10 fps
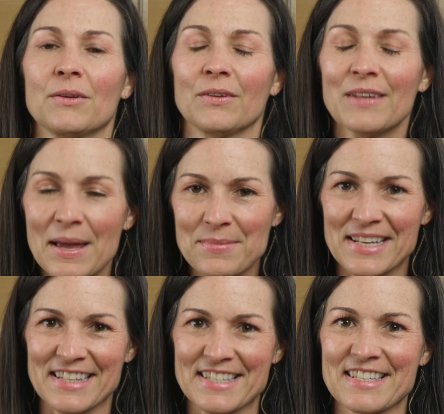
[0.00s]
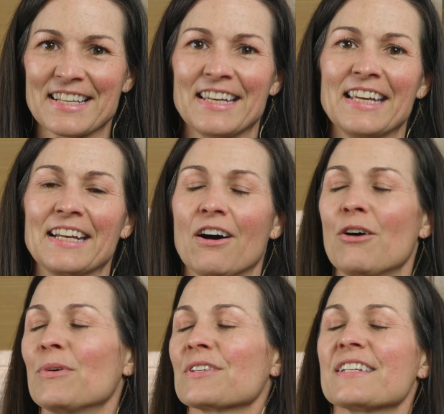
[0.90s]
lemons in
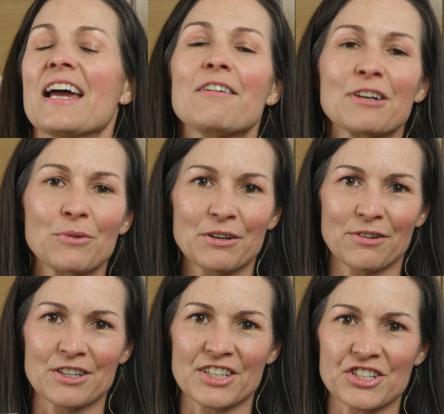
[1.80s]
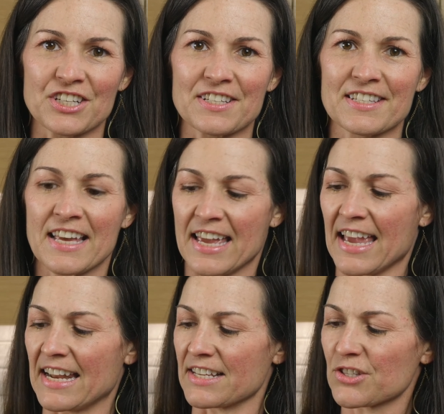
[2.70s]
almost every one of our dishes.
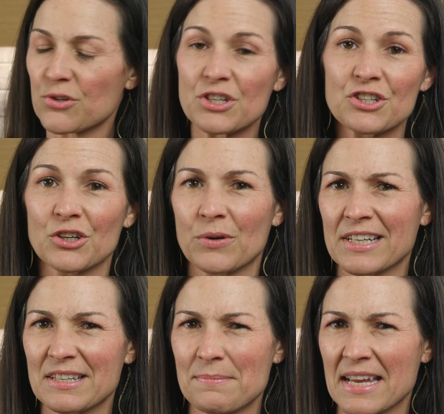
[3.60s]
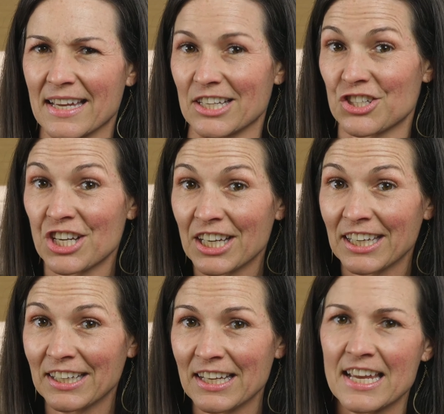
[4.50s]
And as soon as you're going to make a
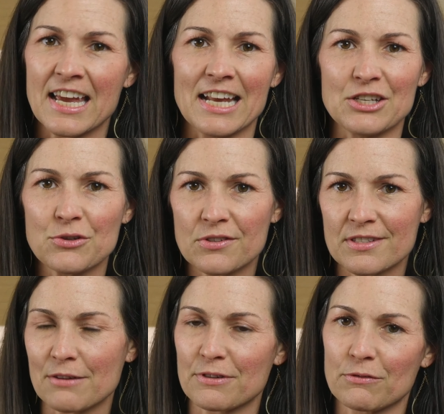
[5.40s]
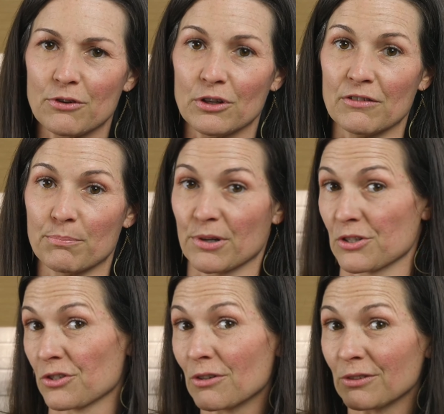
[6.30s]
chicken and you stuff it full of
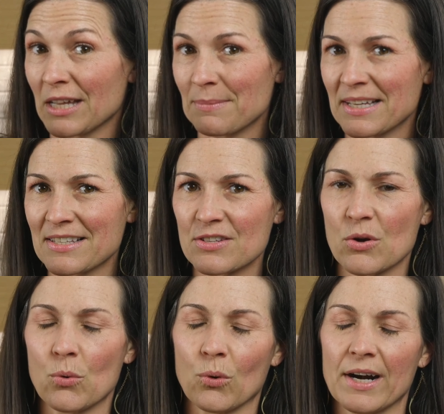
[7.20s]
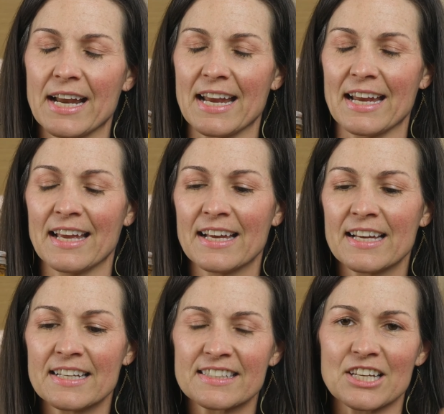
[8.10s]
preserved lemons or a
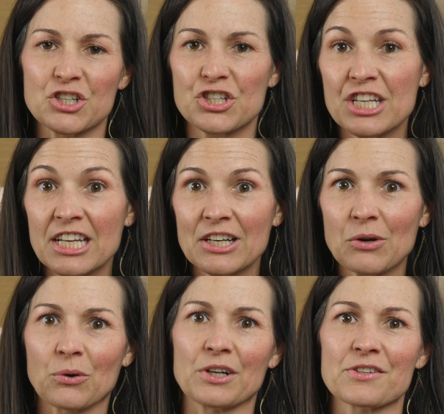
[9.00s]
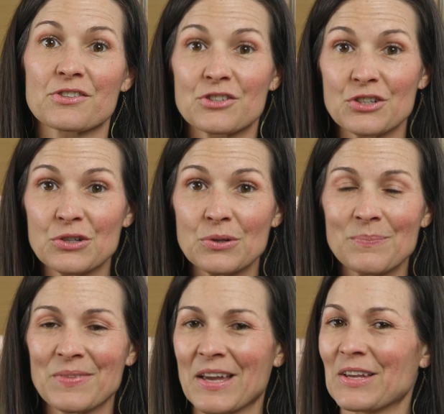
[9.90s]
tagine or a stew,
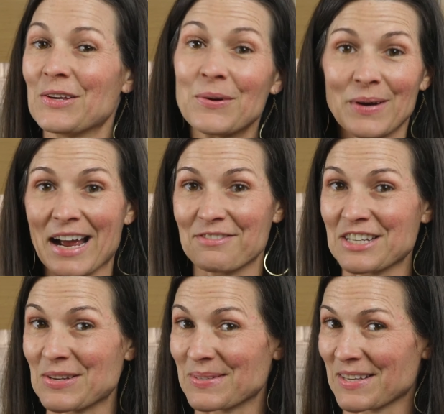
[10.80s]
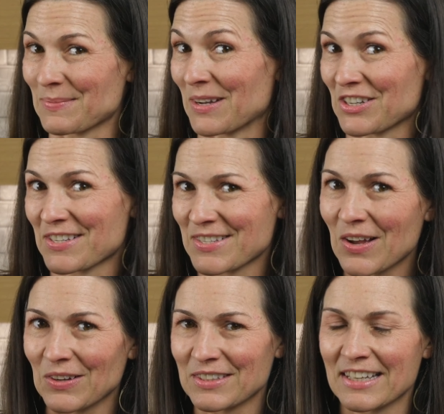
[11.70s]
you don't have to use as much
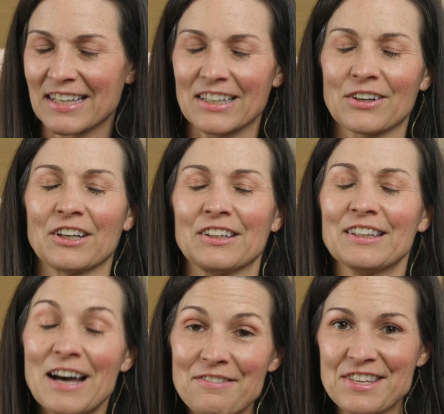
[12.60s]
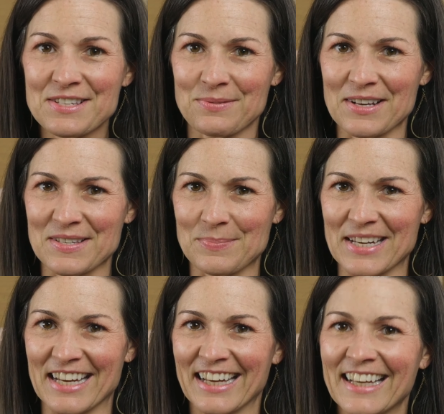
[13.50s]
salt. You're gonna love this
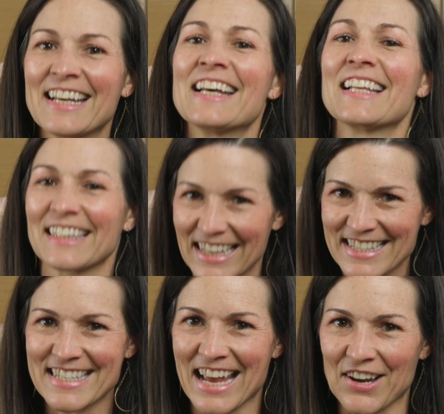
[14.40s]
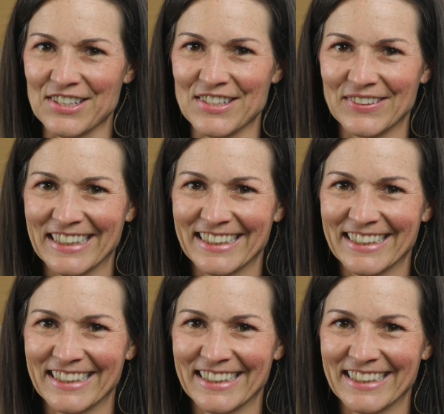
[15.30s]
recipe. Let's see how to do it.